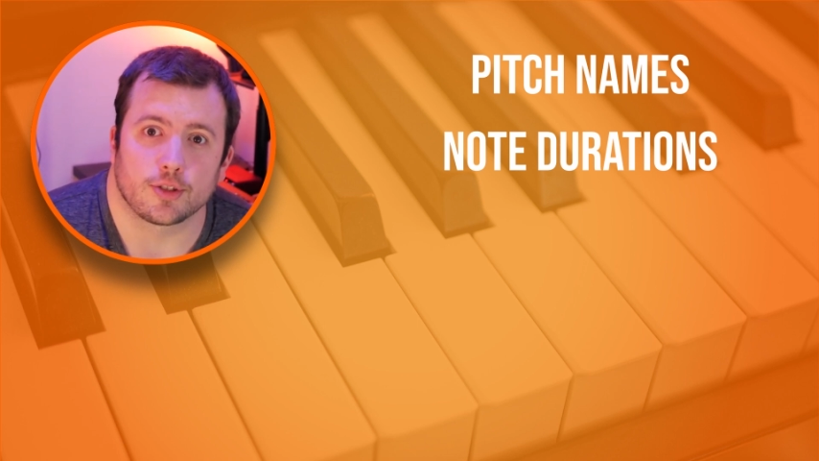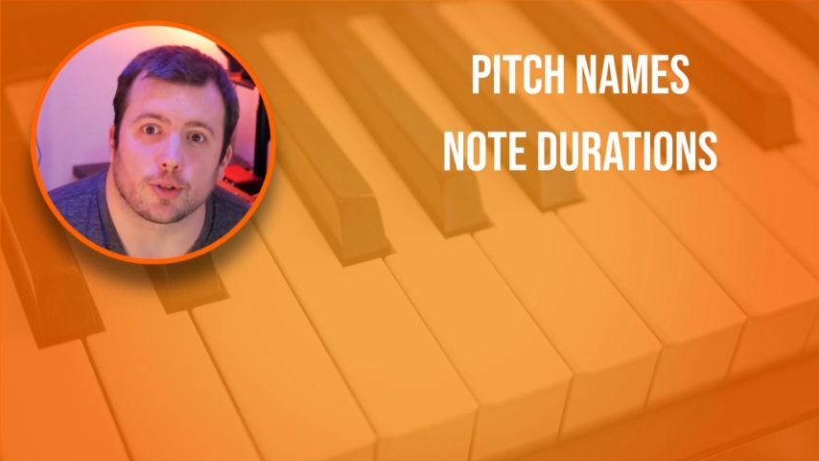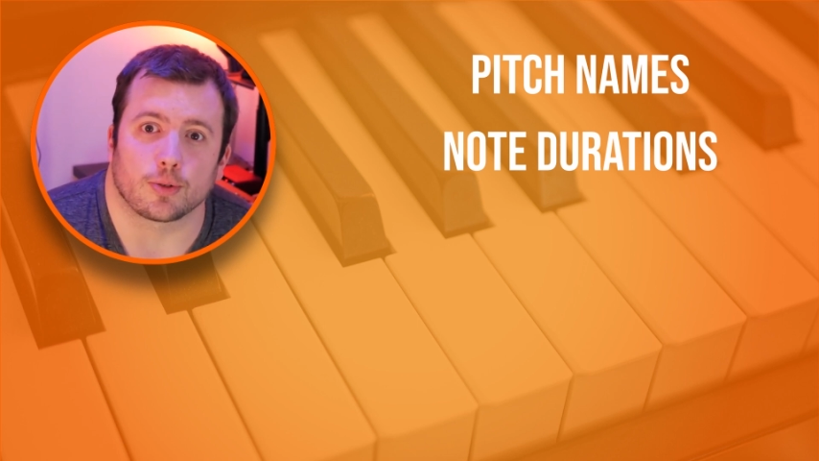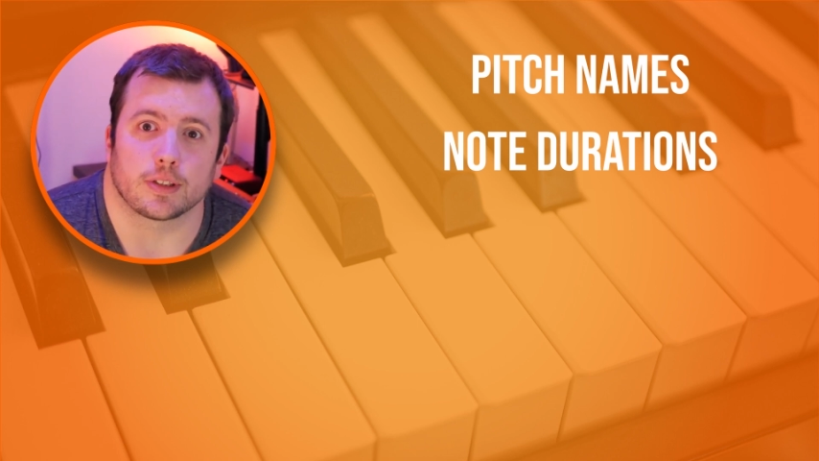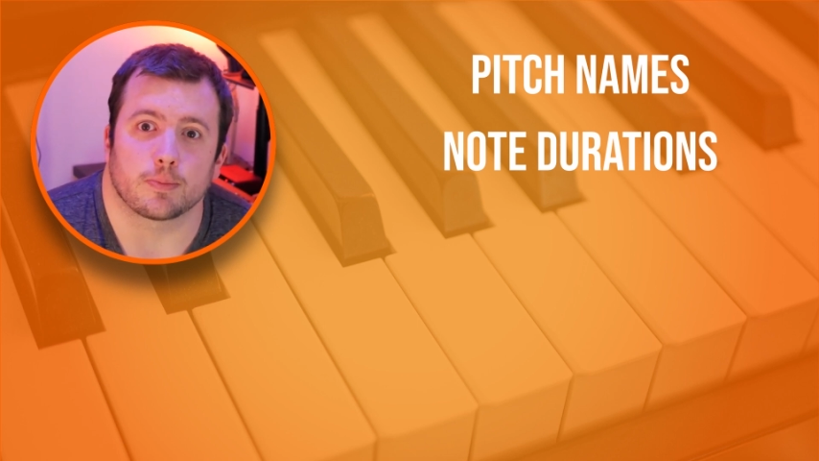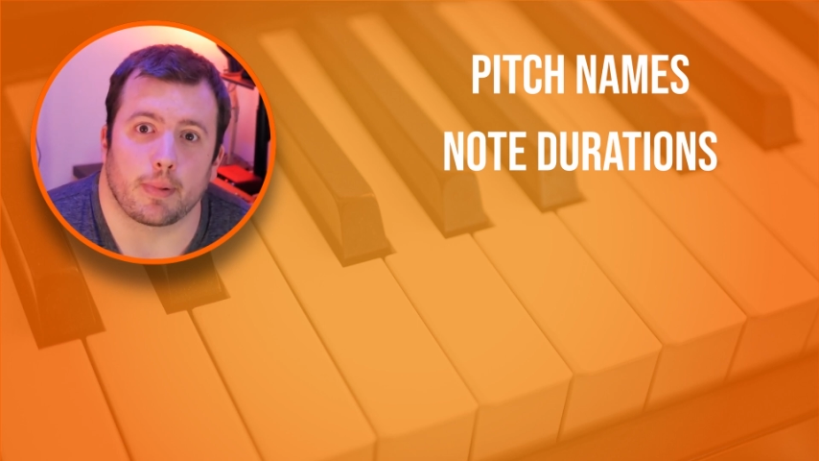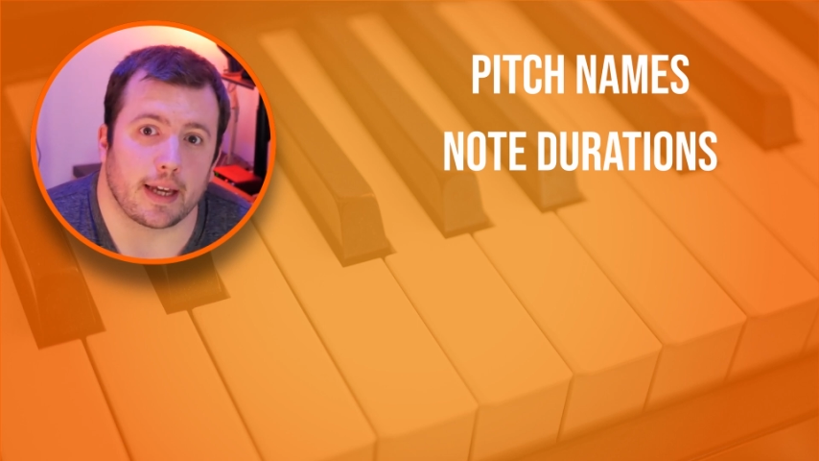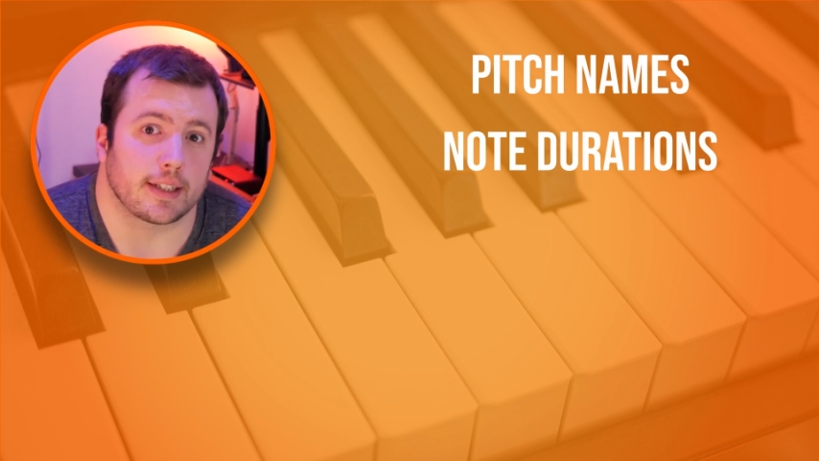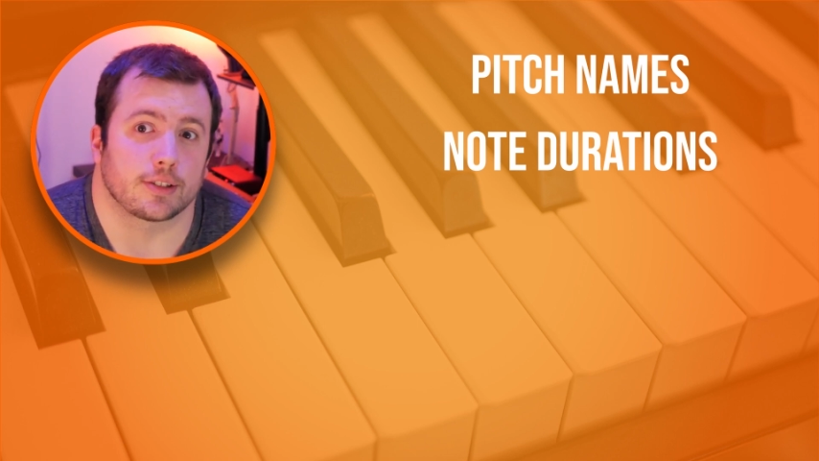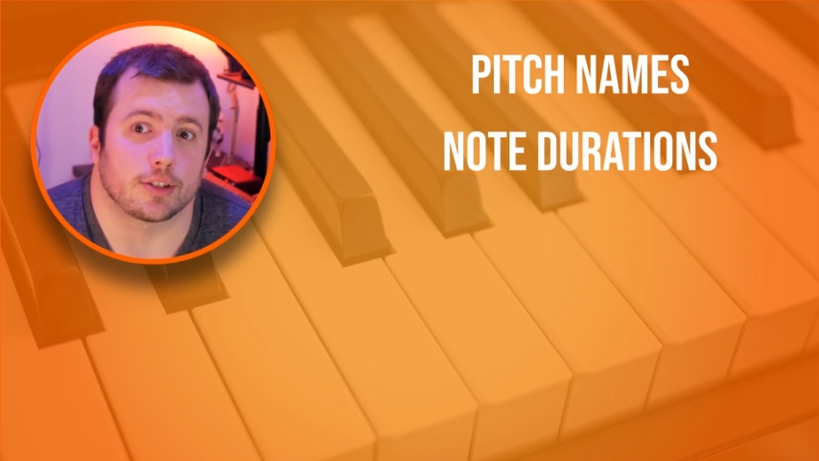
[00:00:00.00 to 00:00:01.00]
so it's
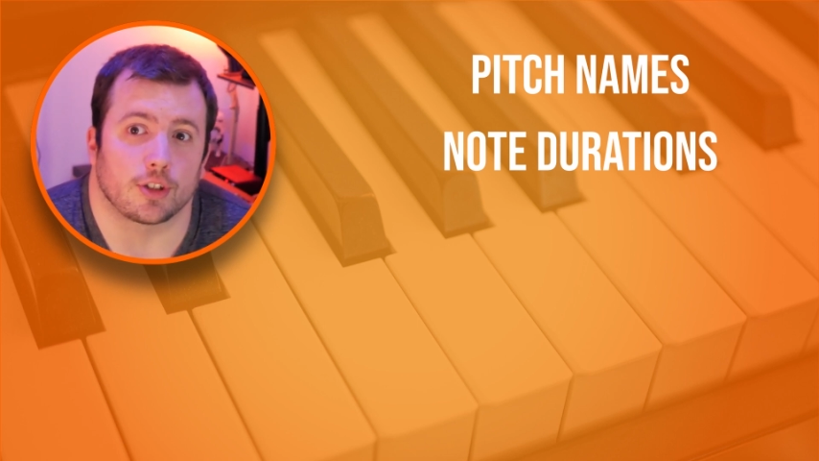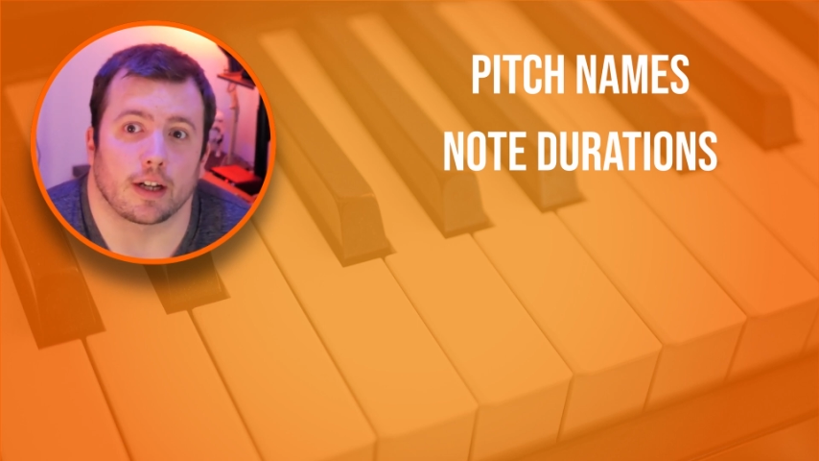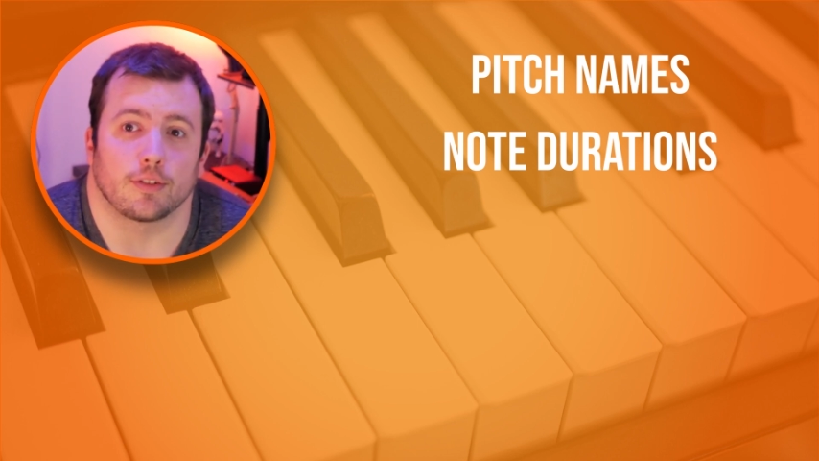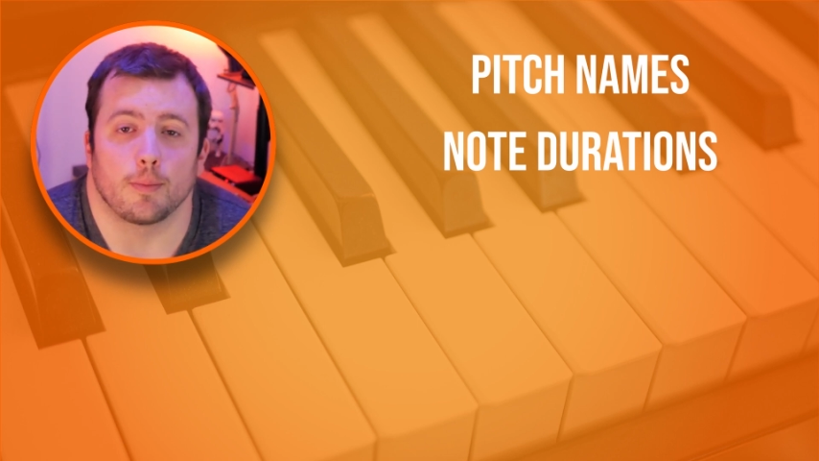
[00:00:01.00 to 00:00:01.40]
best to try and